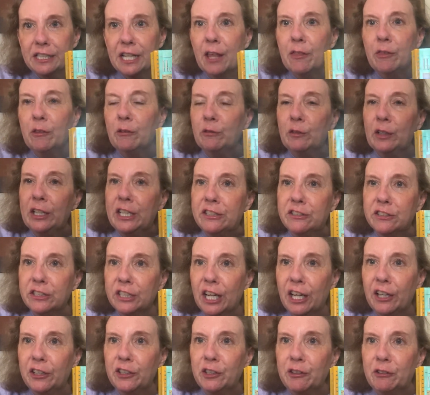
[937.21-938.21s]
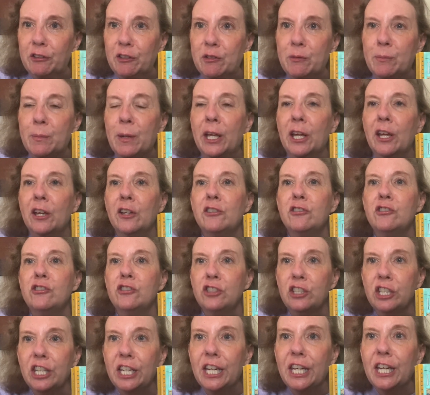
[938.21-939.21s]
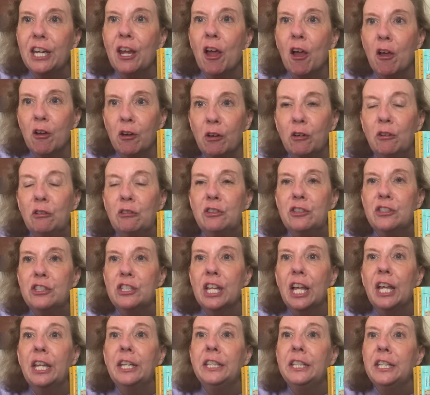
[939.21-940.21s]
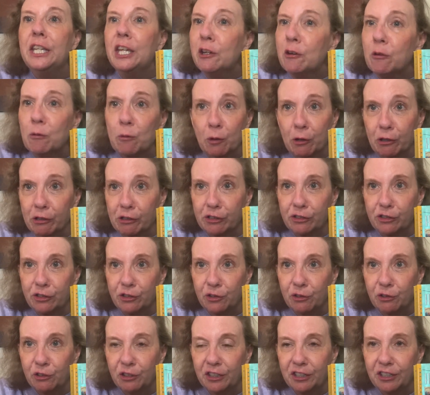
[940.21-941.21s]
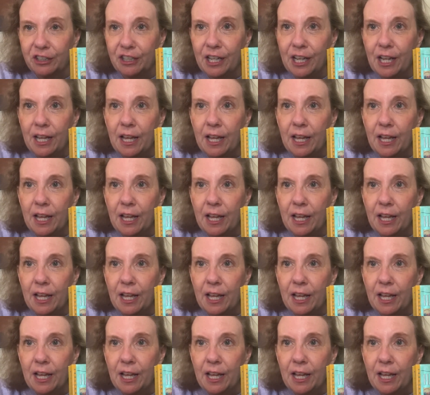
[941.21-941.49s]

and the reason I do is because she owns a needlework store.